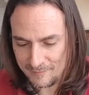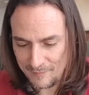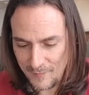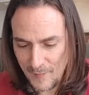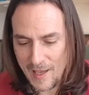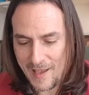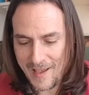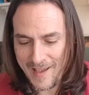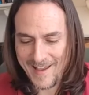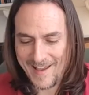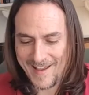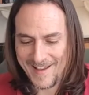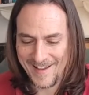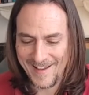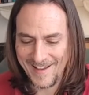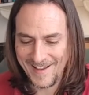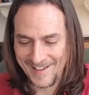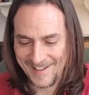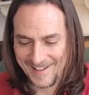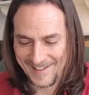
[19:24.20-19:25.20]

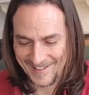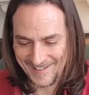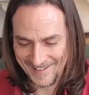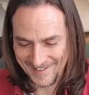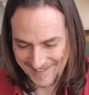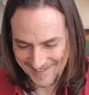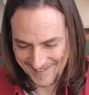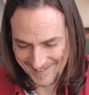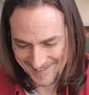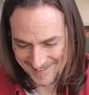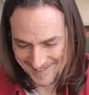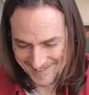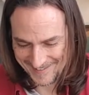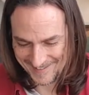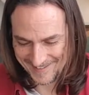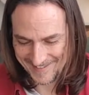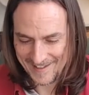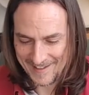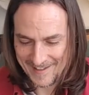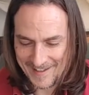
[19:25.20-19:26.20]

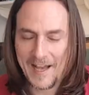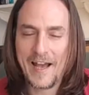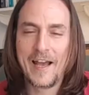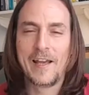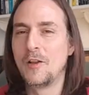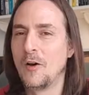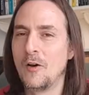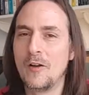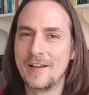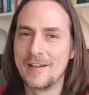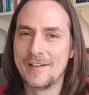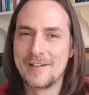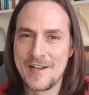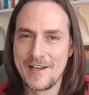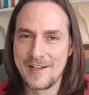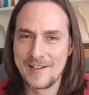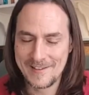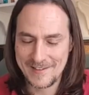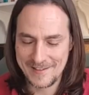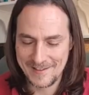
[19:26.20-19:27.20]
I don't eat
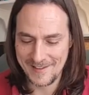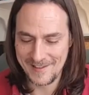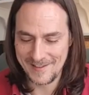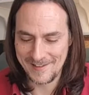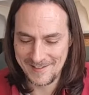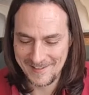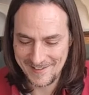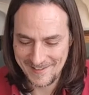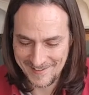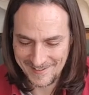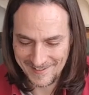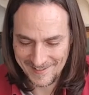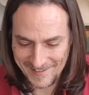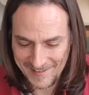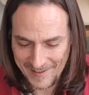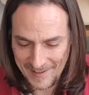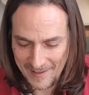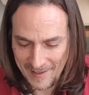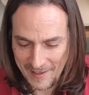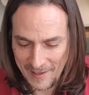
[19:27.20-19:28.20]
jellies.
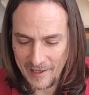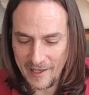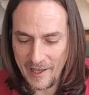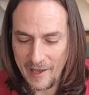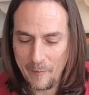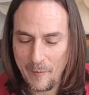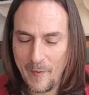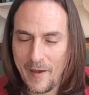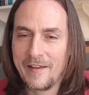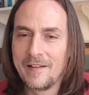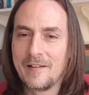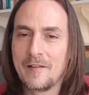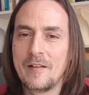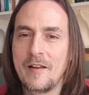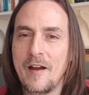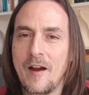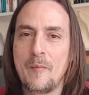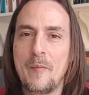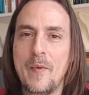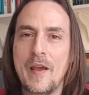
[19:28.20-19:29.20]
they made
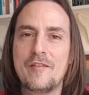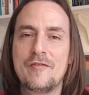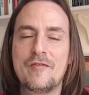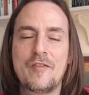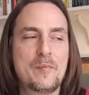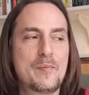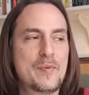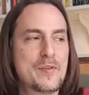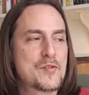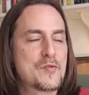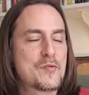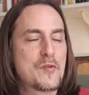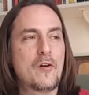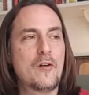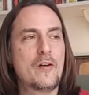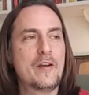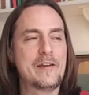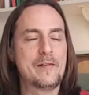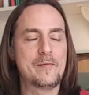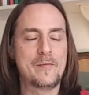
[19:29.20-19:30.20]
they are made from
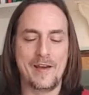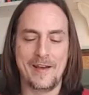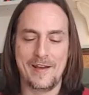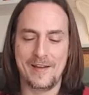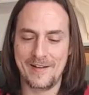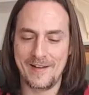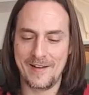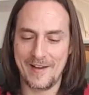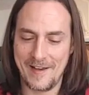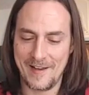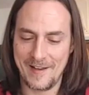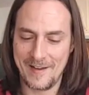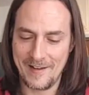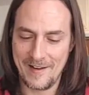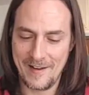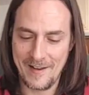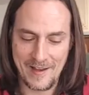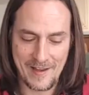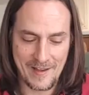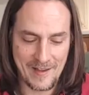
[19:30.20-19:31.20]
petroleum and and
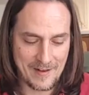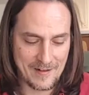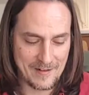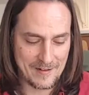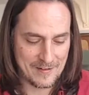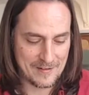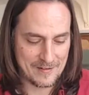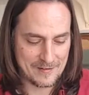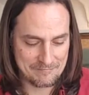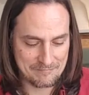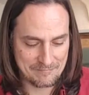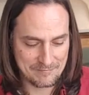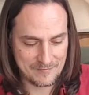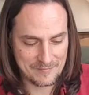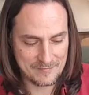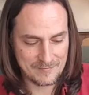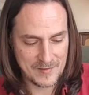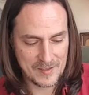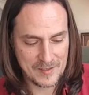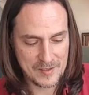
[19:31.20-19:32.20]
and
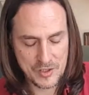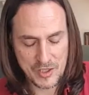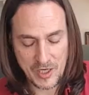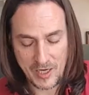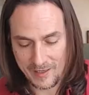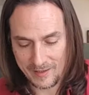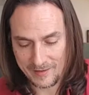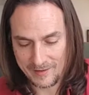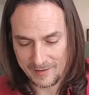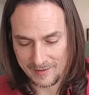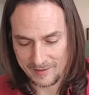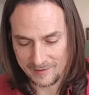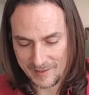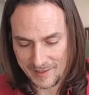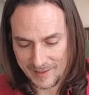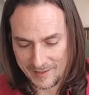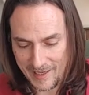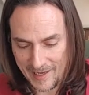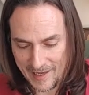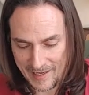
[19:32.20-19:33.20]
gelatin,
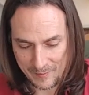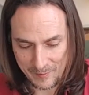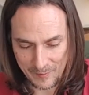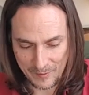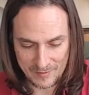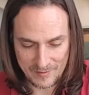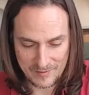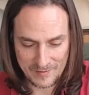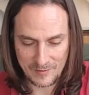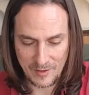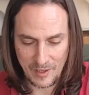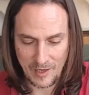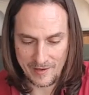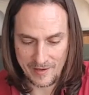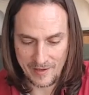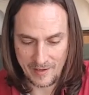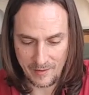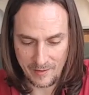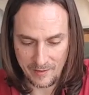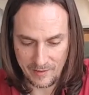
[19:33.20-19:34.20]
dead animals, not
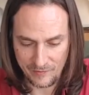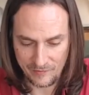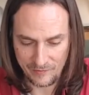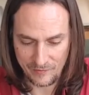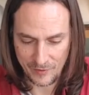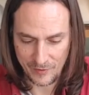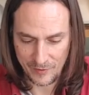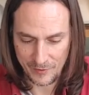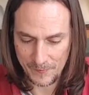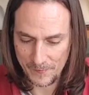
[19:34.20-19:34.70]
healthy food.